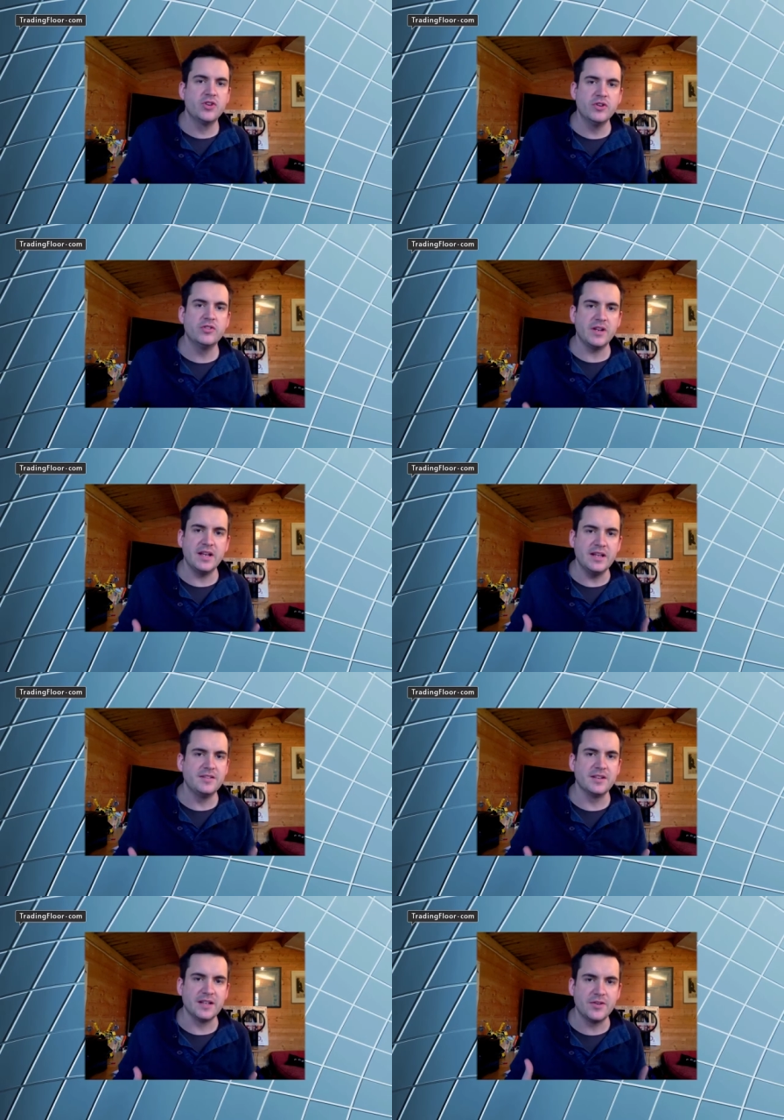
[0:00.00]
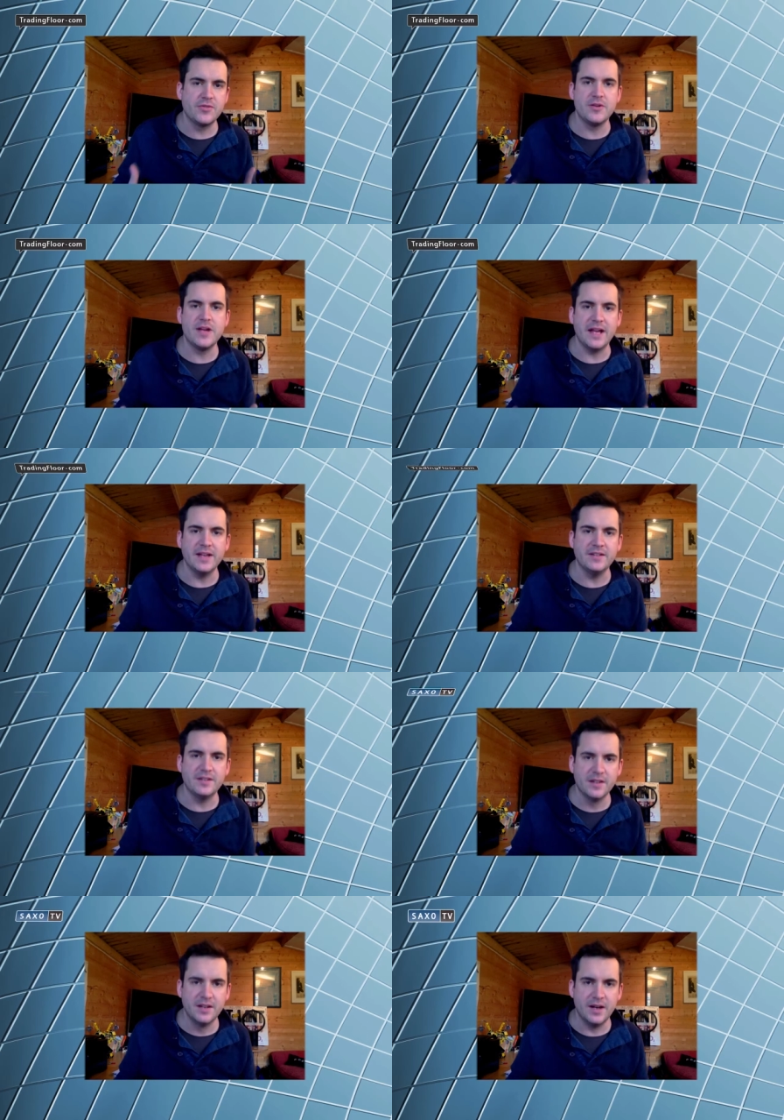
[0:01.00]
could easily
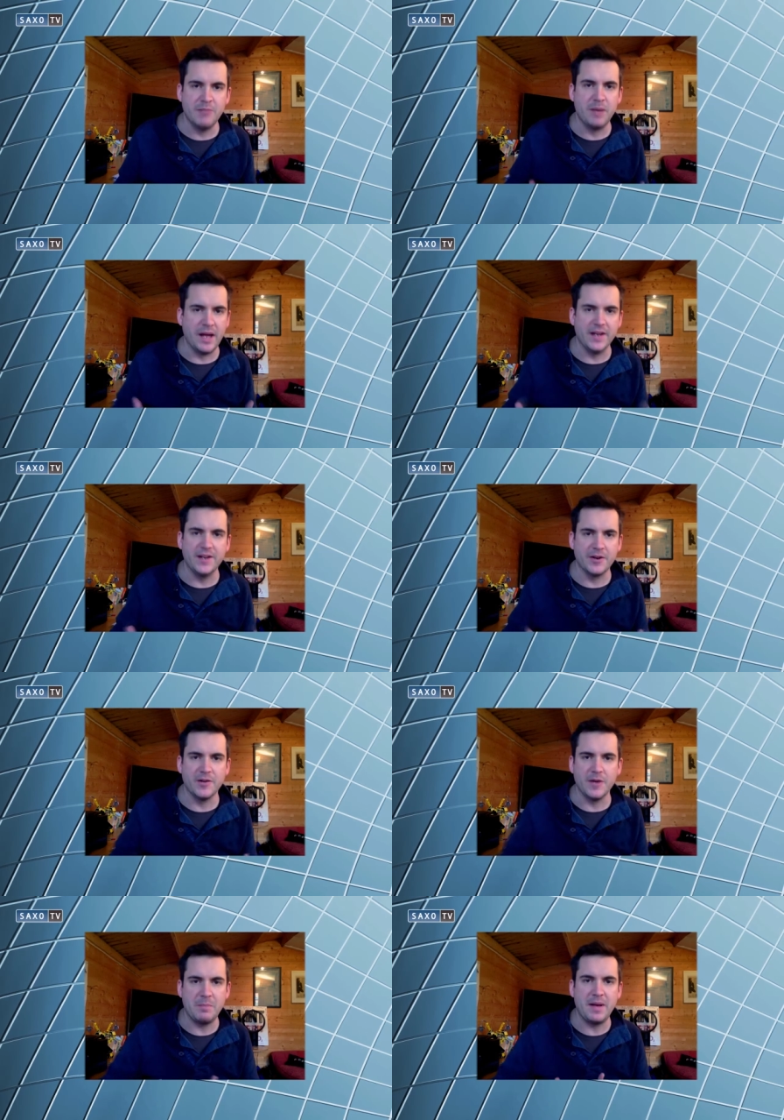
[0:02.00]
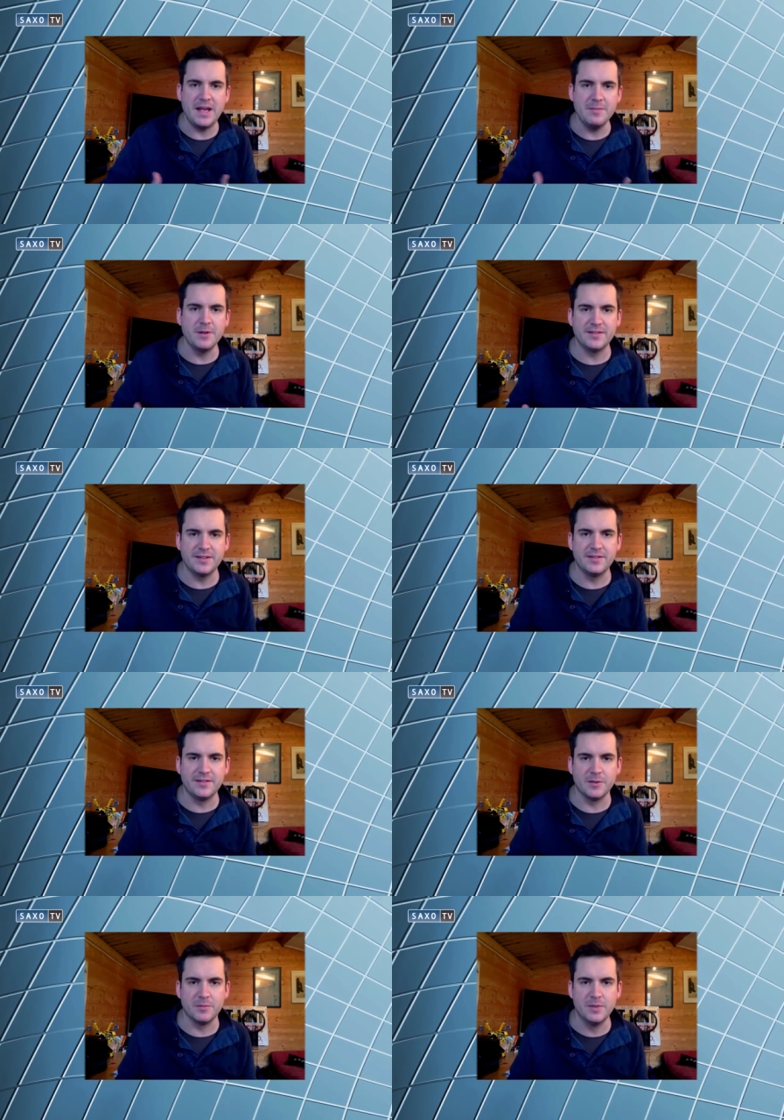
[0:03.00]
create a bank or a payment
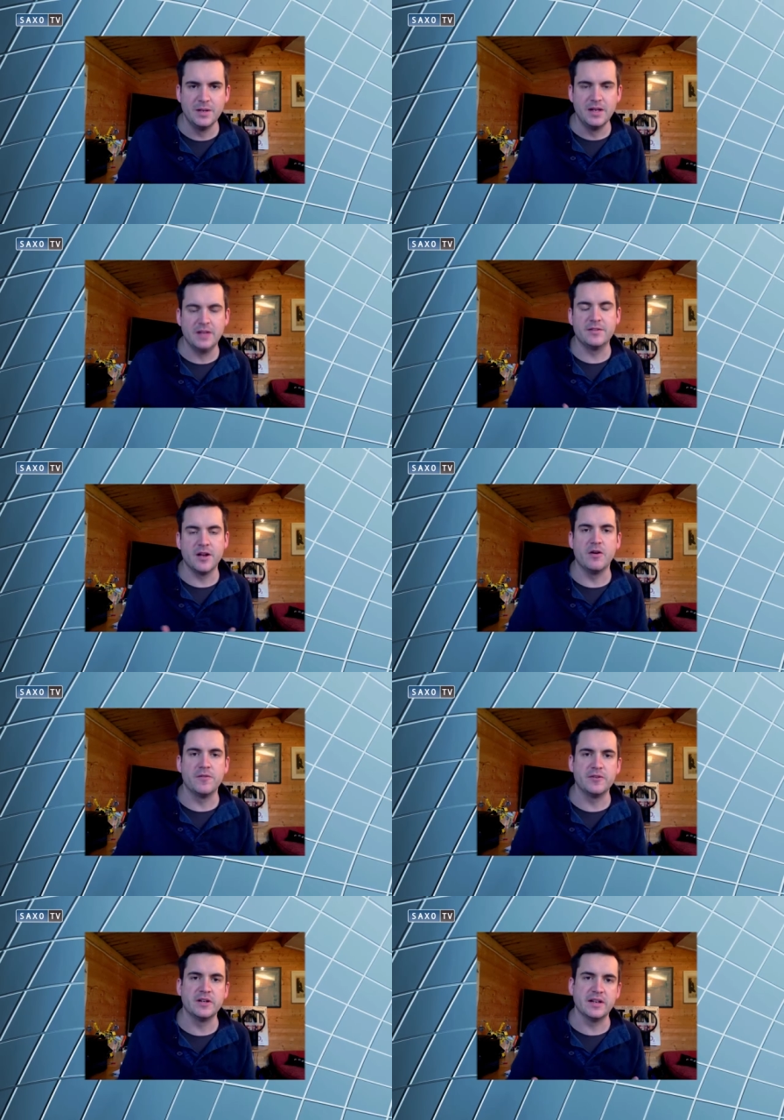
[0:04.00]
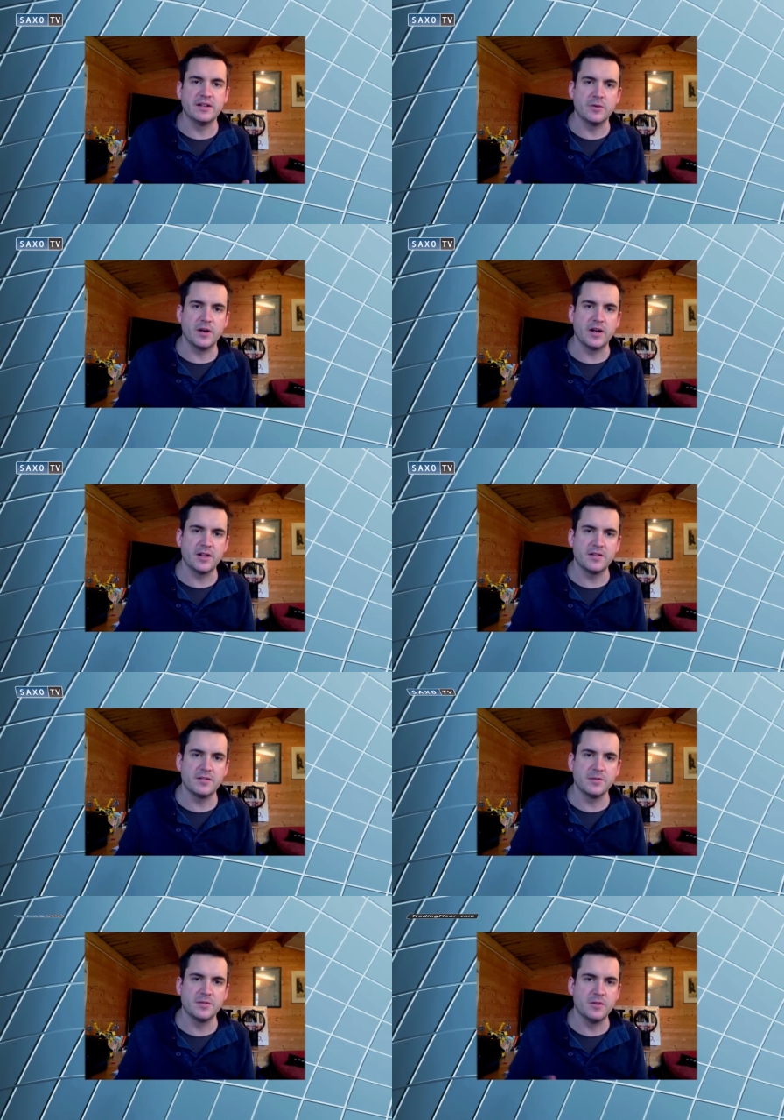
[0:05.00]
system and start offering that to our
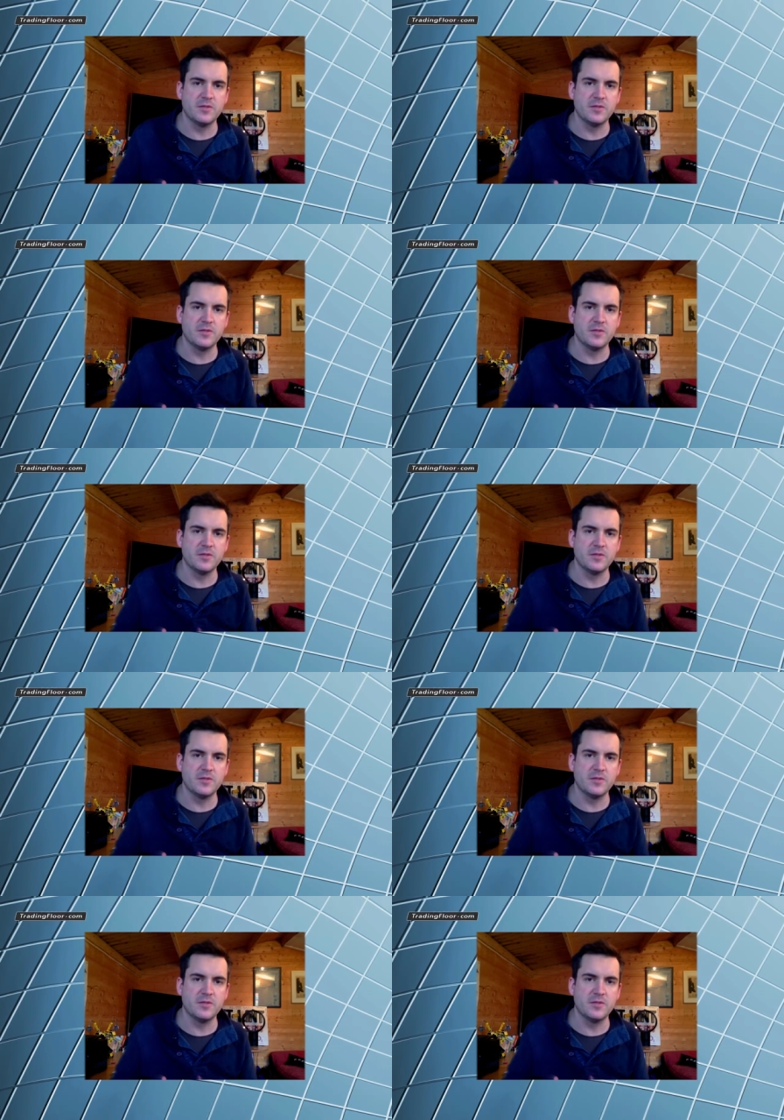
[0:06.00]
customers. And